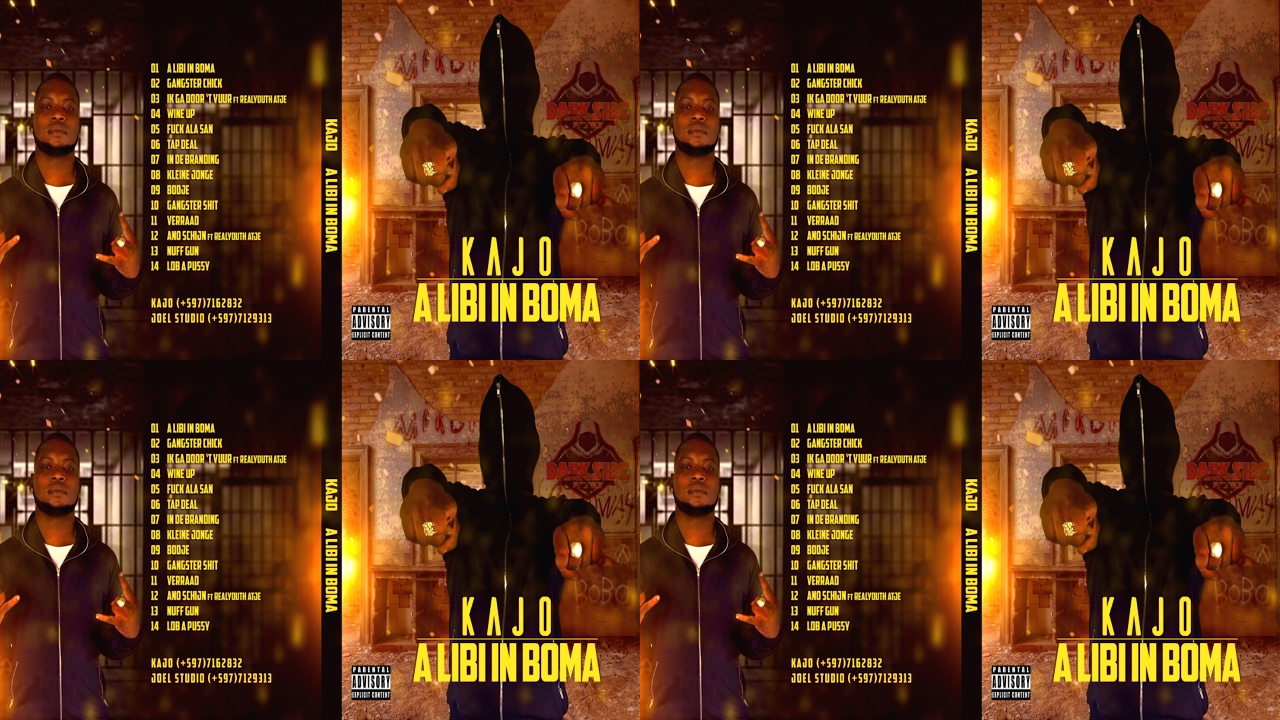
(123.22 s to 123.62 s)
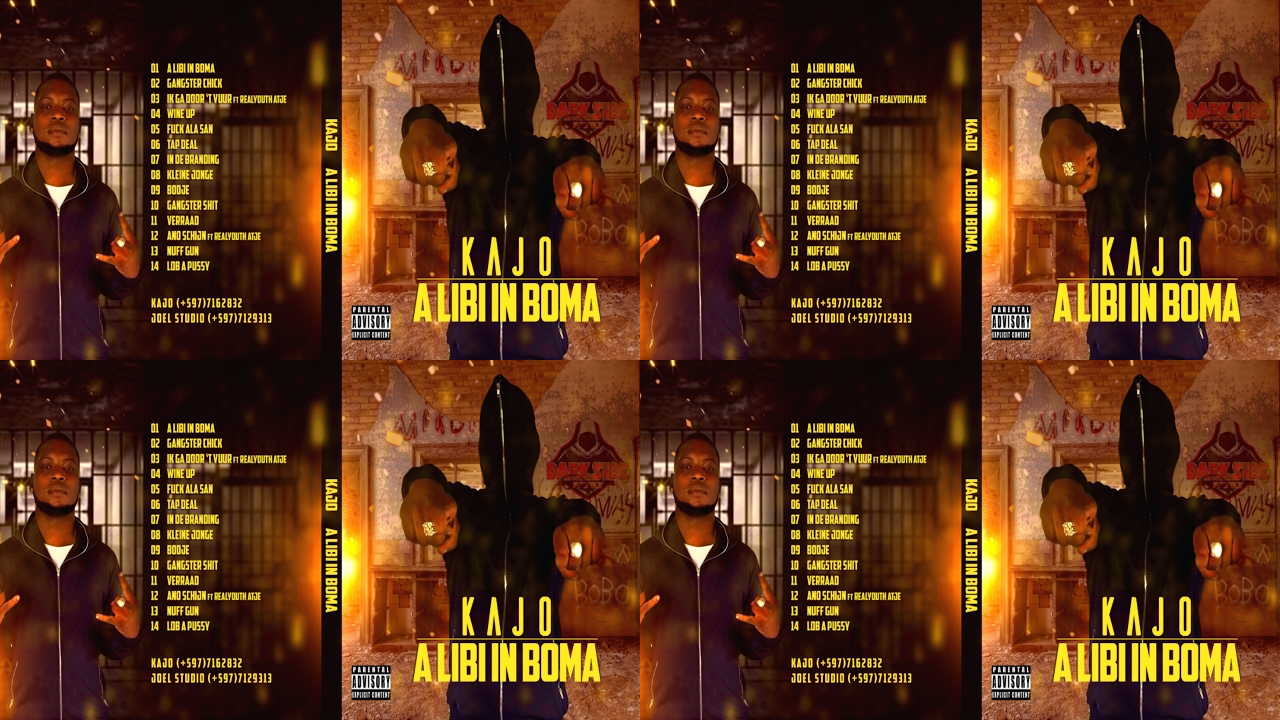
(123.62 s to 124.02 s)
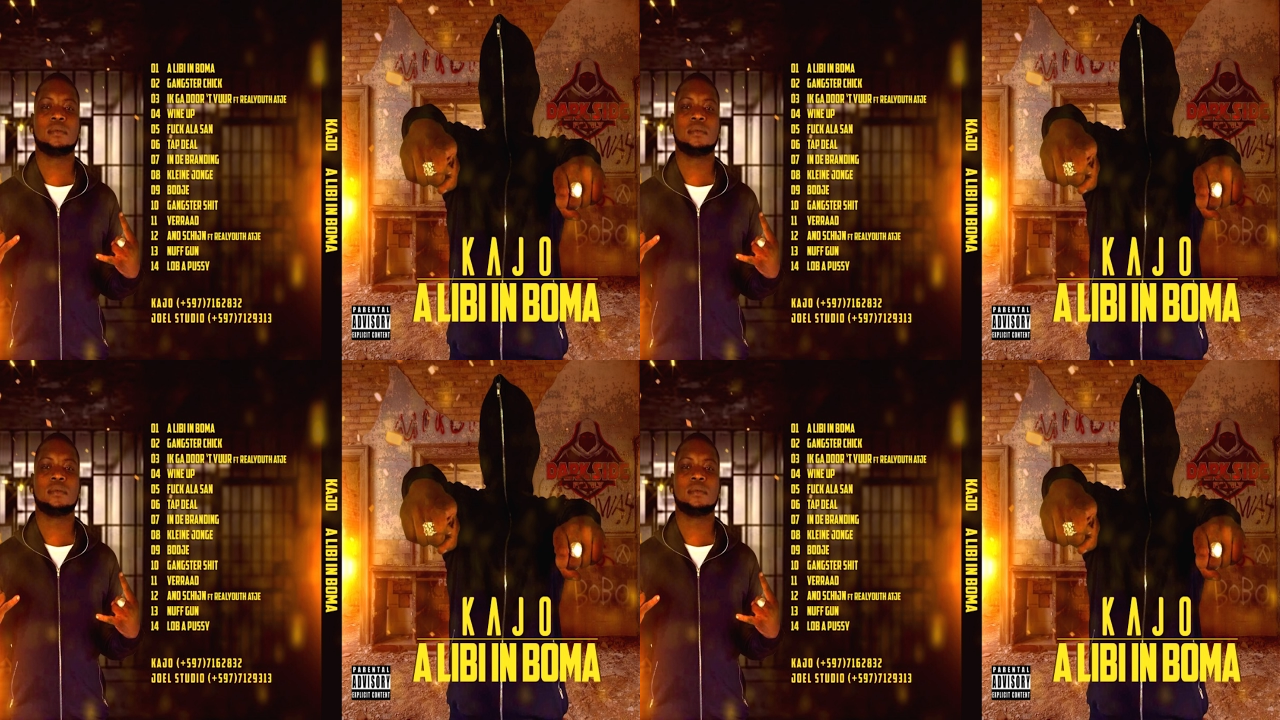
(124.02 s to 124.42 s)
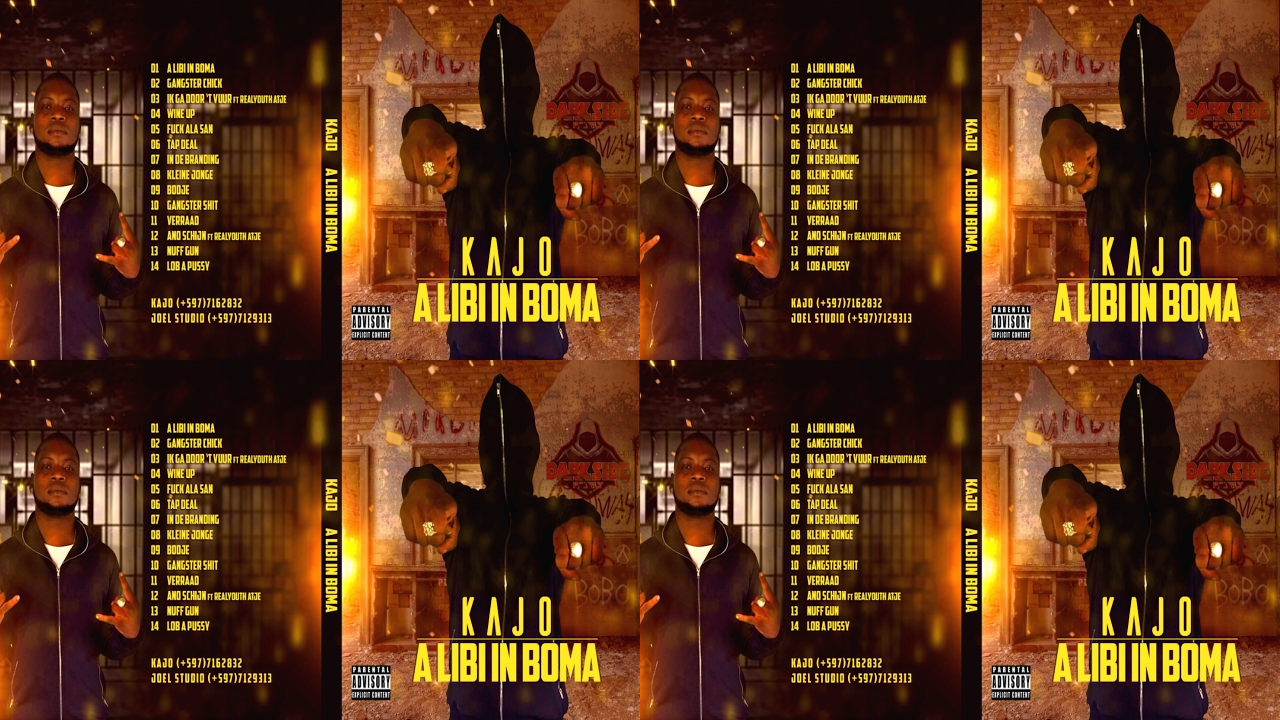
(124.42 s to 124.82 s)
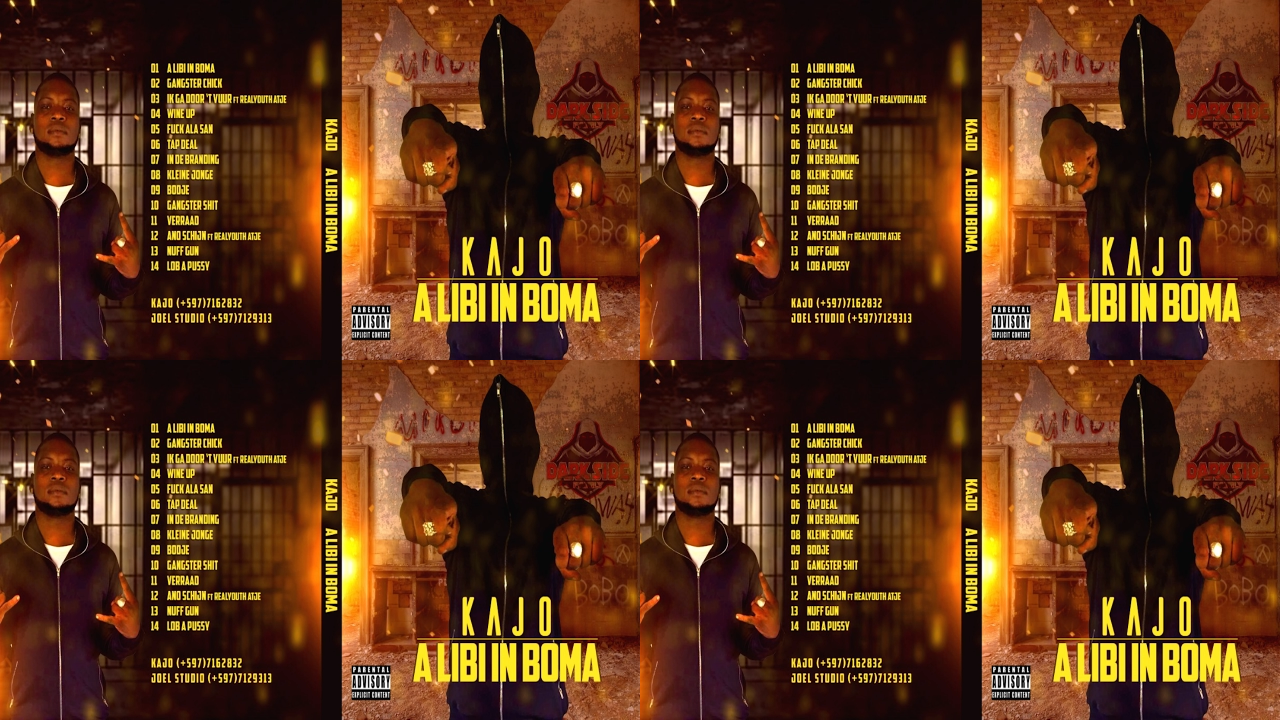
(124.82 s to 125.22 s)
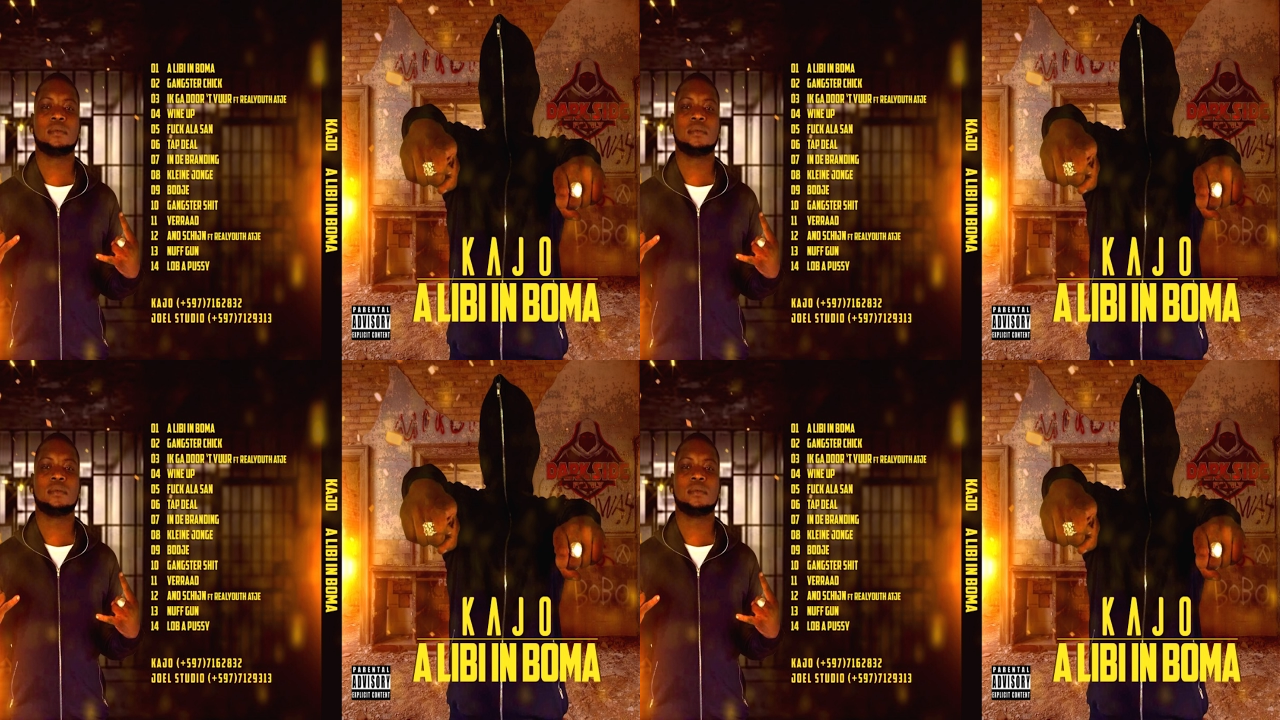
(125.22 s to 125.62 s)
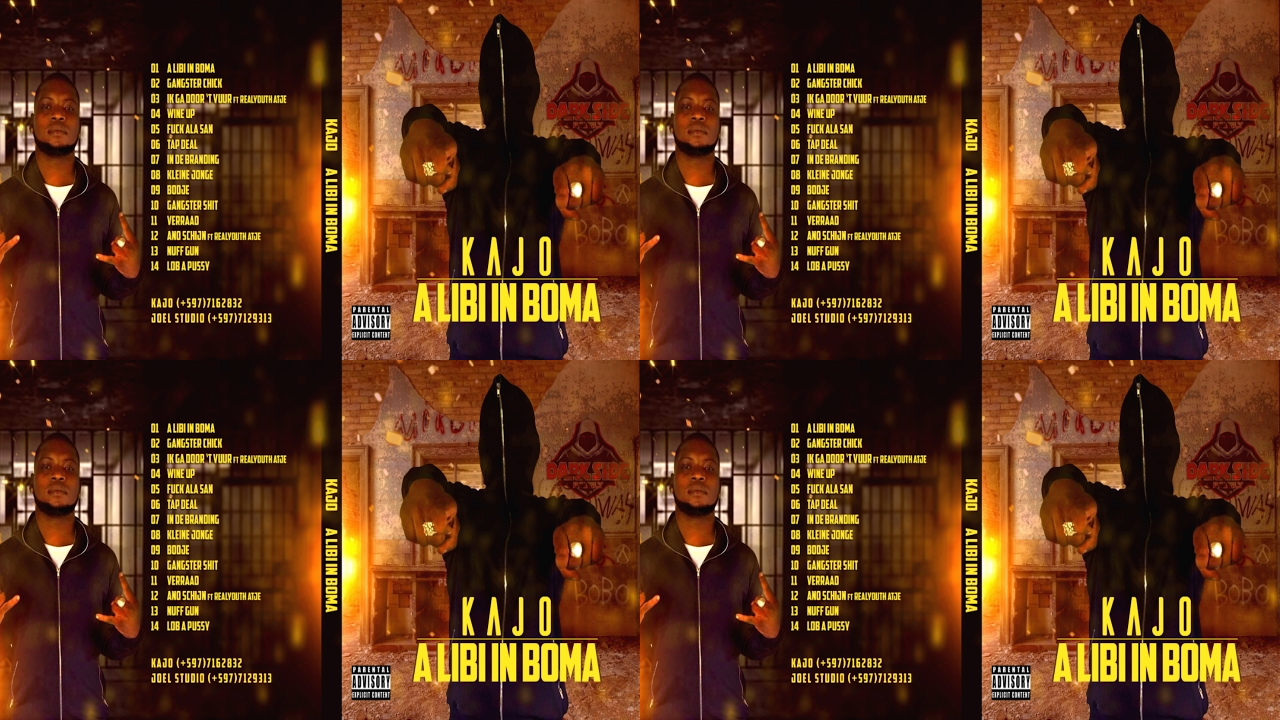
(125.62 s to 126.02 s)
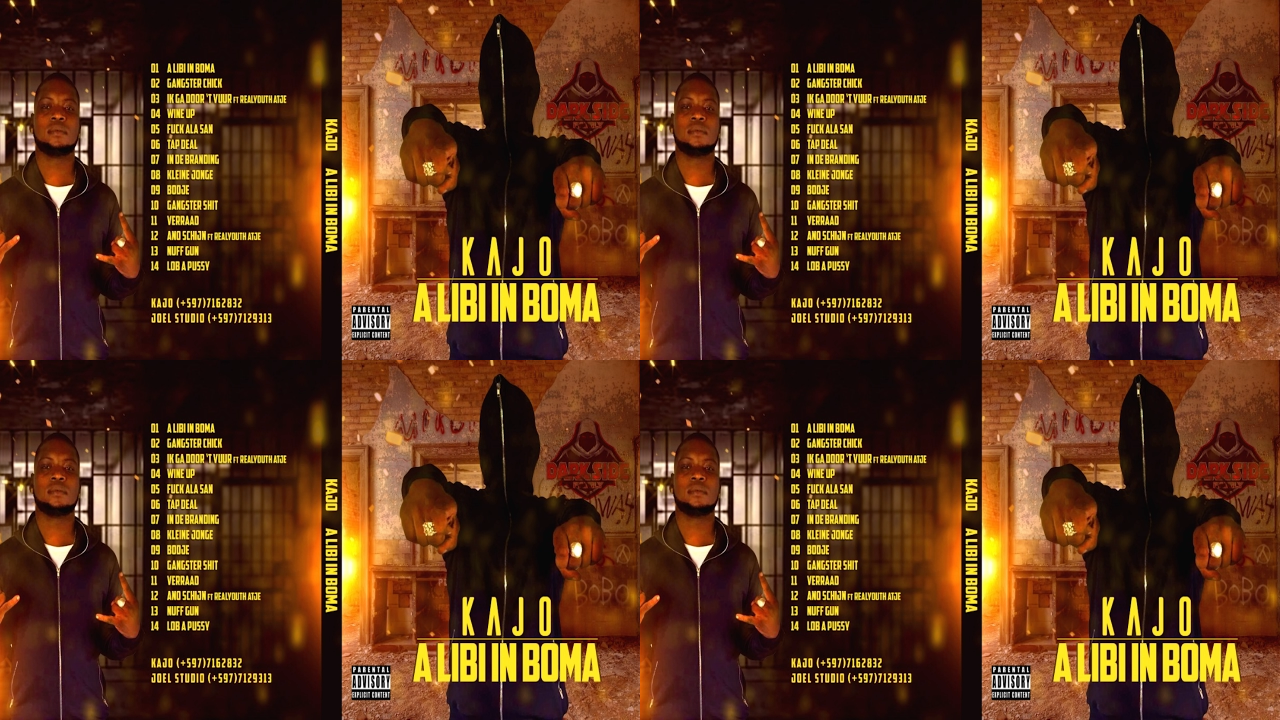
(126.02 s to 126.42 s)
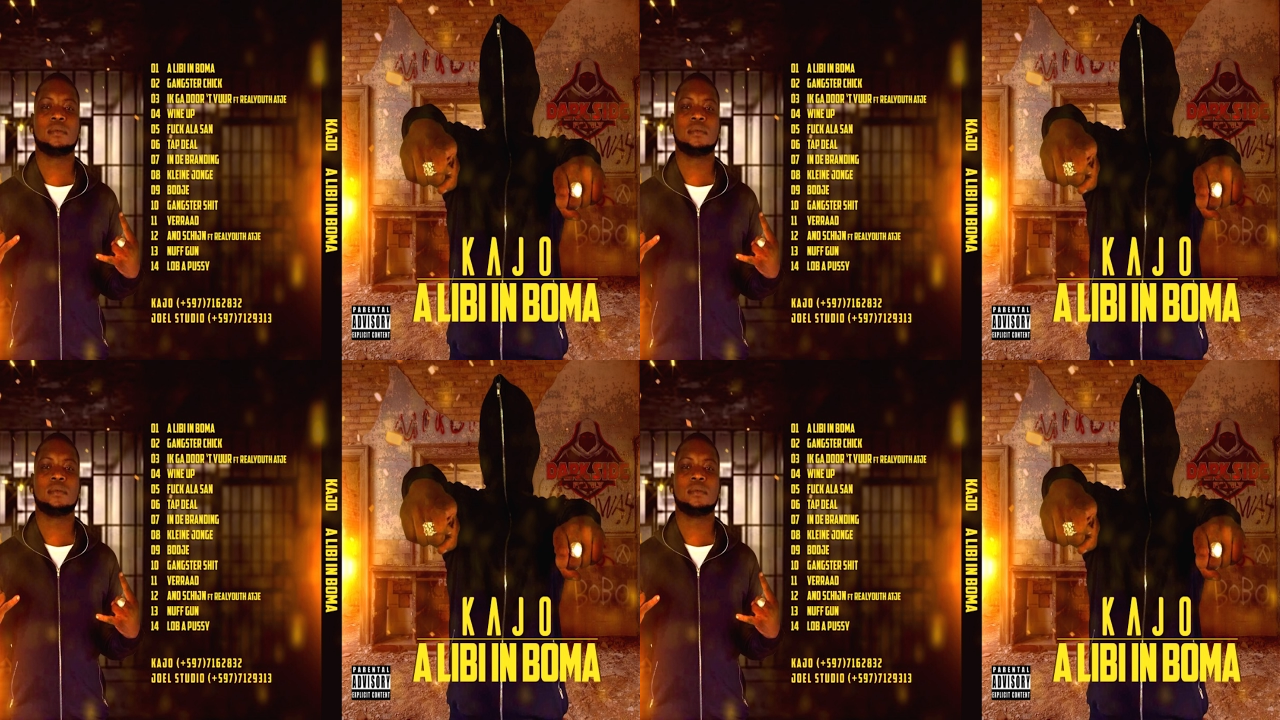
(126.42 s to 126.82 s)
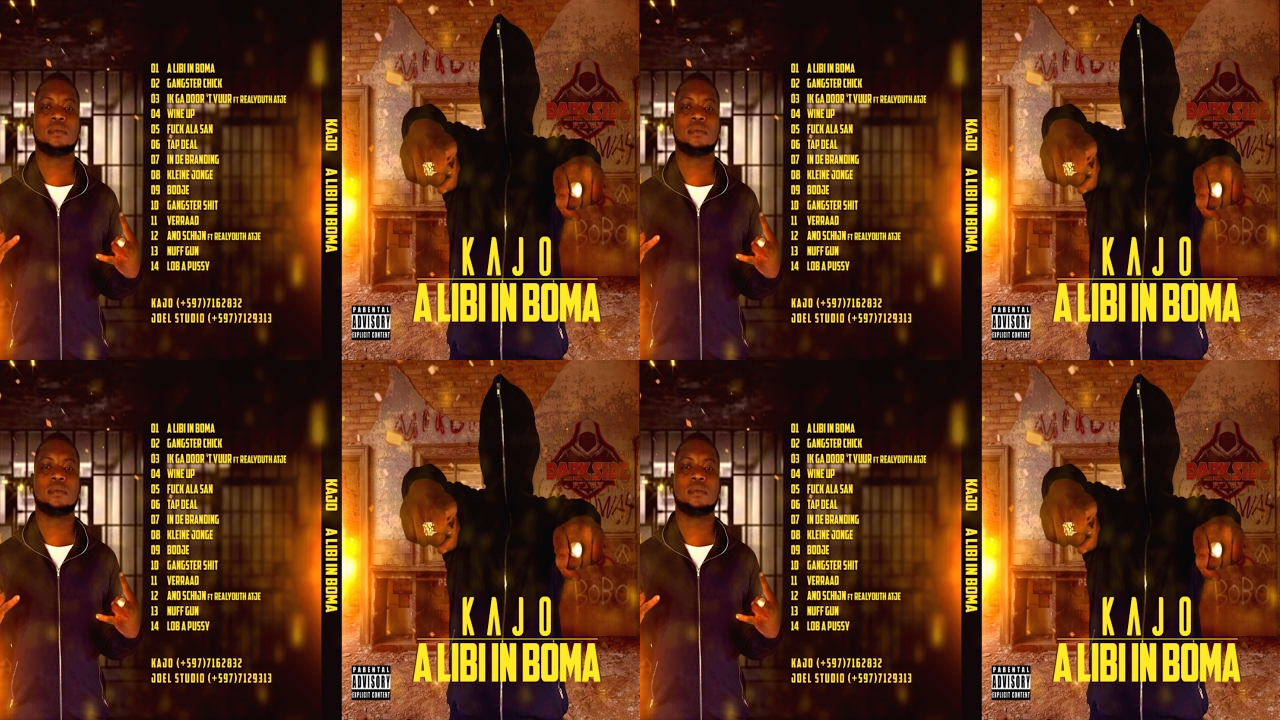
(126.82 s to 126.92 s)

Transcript: This is a still picture; no speech is visible.